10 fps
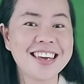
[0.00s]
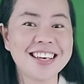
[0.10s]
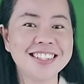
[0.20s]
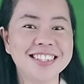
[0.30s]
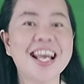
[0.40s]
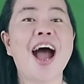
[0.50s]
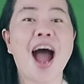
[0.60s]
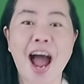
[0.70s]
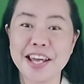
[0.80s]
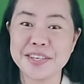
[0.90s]
kids,
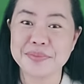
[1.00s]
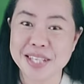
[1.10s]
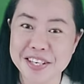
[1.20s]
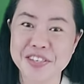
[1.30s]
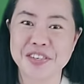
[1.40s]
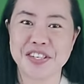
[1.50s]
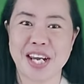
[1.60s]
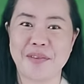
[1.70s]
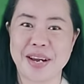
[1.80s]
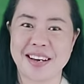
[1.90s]
I am teacher
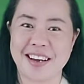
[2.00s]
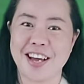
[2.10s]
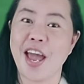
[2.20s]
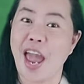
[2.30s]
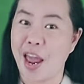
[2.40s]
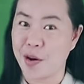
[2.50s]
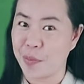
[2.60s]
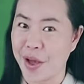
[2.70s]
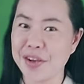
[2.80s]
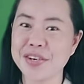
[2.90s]
Cherika and
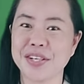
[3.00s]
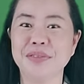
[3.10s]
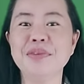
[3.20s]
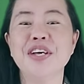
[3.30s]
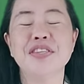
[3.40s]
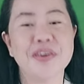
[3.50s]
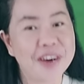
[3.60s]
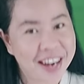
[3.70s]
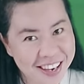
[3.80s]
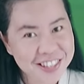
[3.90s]
welcome to
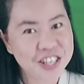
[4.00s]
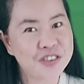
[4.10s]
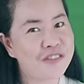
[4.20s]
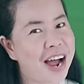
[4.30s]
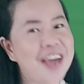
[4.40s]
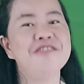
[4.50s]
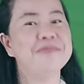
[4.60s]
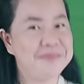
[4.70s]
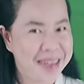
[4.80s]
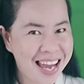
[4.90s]
our English
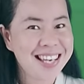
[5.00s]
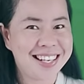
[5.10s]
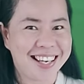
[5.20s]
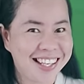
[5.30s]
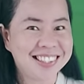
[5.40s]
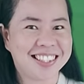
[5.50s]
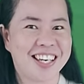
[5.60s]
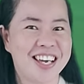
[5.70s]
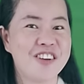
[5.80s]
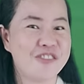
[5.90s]
5 Made
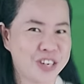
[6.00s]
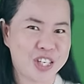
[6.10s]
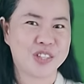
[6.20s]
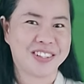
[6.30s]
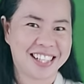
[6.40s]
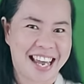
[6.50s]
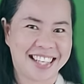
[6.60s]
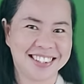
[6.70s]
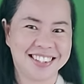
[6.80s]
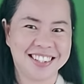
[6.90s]
Easy virtual
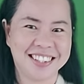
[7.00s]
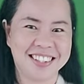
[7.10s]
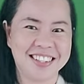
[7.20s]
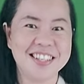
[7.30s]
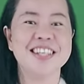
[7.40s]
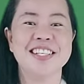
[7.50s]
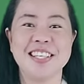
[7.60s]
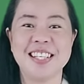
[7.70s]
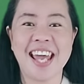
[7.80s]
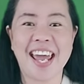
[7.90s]
class.
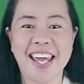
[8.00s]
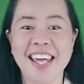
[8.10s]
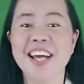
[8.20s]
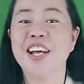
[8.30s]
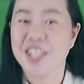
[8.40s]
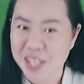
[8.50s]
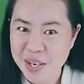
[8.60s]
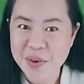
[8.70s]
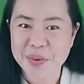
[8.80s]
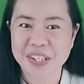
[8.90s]
Today,
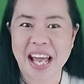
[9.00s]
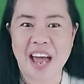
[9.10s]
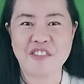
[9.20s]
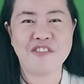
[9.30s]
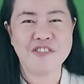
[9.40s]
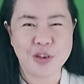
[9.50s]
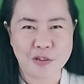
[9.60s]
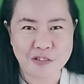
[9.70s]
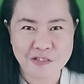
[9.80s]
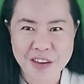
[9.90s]
you will have
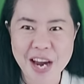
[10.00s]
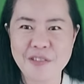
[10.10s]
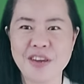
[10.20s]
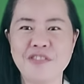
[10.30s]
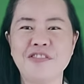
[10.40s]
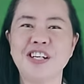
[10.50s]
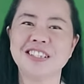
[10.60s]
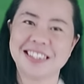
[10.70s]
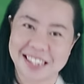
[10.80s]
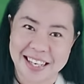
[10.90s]
your very
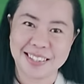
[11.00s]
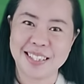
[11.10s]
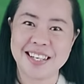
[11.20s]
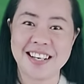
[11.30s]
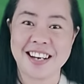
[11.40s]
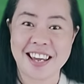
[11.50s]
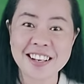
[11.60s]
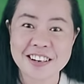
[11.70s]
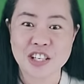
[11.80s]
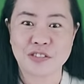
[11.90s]
first lesson in
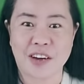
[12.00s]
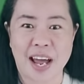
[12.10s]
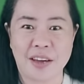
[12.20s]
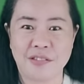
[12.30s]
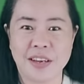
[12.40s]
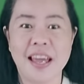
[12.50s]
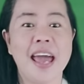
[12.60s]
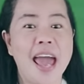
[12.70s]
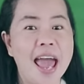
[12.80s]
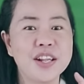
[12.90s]
English 5
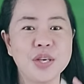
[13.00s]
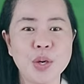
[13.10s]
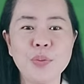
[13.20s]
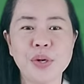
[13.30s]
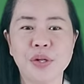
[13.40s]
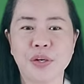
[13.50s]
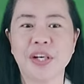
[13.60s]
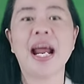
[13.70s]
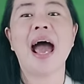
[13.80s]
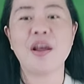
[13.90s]
and you will
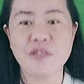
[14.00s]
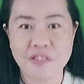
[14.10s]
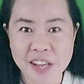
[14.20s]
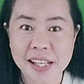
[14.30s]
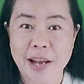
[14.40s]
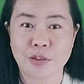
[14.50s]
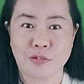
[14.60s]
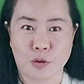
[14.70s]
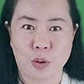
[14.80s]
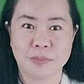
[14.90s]
learn how to fill out
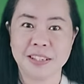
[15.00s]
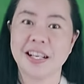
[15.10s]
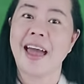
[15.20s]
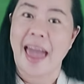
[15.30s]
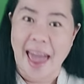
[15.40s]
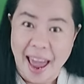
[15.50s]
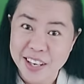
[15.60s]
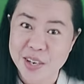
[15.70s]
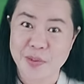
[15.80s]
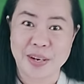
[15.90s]
forms
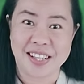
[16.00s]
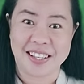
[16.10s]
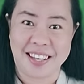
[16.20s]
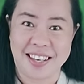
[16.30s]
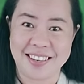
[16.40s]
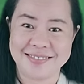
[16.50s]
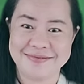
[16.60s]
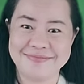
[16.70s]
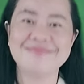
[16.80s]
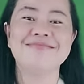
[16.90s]
accurately.
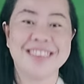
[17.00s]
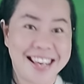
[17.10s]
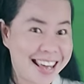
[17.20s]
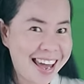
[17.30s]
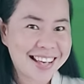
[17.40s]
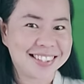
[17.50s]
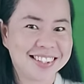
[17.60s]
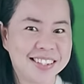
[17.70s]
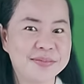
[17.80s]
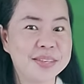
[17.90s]

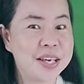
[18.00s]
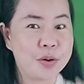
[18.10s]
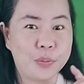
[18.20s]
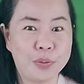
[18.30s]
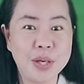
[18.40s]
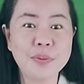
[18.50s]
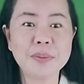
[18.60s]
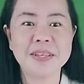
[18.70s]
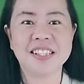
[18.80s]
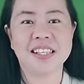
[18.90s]
Yes, we
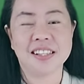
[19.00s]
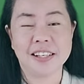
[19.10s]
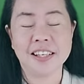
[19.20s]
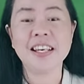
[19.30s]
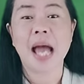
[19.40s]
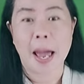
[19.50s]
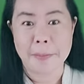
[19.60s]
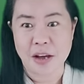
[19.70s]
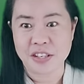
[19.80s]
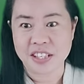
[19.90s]
will be dealing
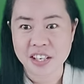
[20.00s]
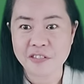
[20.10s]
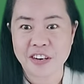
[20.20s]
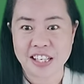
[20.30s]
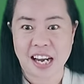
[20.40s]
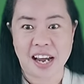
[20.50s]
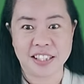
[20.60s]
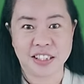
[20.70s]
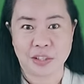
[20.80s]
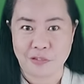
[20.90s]
about different
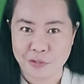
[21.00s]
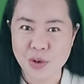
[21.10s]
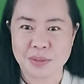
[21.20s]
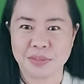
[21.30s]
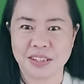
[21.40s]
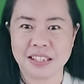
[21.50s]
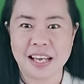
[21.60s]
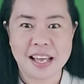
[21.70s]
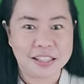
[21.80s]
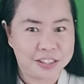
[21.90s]
kinds of forms
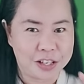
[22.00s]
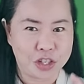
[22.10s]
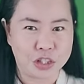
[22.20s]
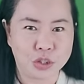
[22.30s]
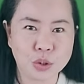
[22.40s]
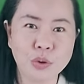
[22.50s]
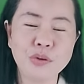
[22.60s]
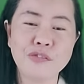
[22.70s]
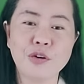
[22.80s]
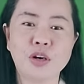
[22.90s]
such as school
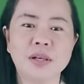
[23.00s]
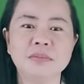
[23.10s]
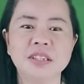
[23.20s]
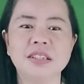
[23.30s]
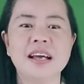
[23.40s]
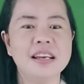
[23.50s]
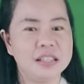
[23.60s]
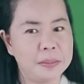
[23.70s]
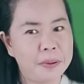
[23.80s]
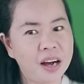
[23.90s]
forms,
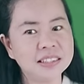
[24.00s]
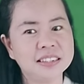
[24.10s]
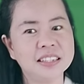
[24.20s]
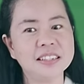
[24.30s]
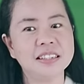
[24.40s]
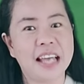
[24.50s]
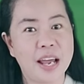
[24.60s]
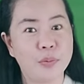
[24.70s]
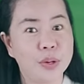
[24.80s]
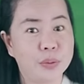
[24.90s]
deposit,
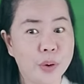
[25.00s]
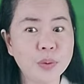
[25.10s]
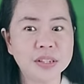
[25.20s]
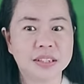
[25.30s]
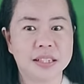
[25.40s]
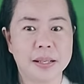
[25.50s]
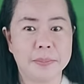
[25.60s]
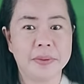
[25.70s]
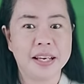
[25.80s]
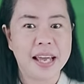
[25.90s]
and withdrawal
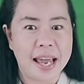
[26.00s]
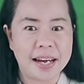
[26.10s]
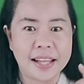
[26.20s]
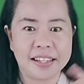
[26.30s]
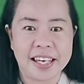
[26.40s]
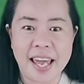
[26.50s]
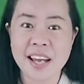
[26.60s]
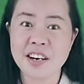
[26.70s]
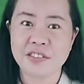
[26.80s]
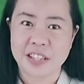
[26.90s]
slip. And at the
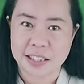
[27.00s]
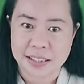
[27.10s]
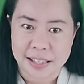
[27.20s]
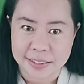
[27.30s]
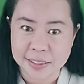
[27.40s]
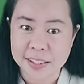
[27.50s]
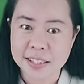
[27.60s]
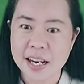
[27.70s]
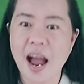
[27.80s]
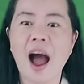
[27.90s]
end of this lesson,
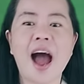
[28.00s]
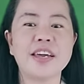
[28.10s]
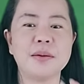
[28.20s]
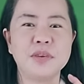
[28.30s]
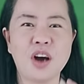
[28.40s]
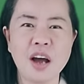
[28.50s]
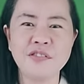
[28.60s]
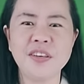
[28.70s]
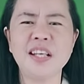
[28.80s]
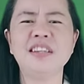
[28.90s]
I am
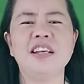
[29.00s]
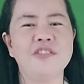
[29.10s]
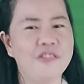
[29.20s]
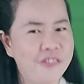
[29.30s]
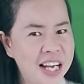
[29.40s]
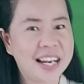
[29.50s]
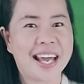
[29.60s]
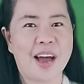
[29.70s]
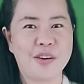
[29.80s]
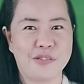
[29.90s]
confident that
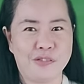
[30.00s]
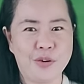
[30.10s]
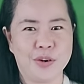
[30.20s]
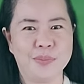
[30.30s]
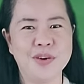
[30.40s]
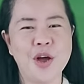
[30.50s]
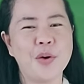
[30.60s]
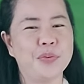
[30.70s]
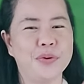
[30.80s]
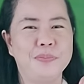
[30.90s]
filling out a form
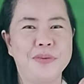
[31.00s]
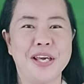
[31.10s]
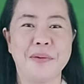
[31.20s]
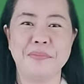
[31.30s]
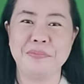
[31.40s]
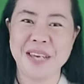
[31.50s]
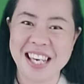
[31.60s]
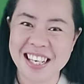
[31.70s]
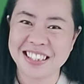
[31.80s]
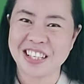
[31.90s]
will be a
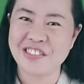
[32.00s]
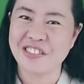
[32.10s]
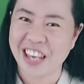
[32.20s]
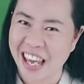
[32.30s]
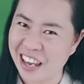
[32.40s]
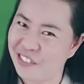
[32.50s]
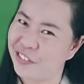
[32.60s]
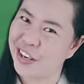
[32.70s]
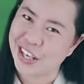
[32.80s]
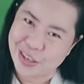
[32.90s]
piece of cake
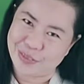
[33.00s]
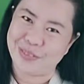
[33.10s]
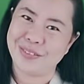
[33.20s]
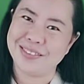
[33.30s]
for you.